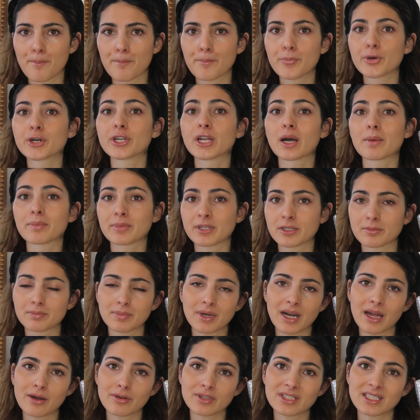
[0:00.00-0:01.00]
put up their
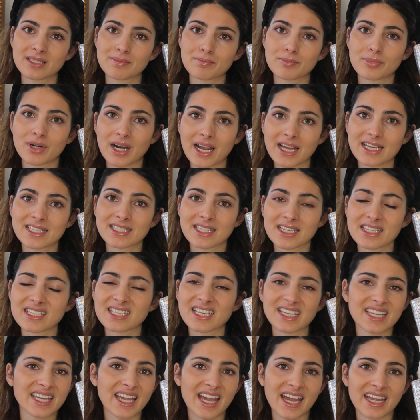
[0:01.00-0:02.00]
prices
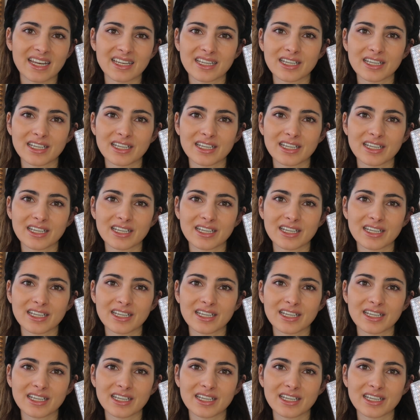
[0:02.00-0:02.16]
again.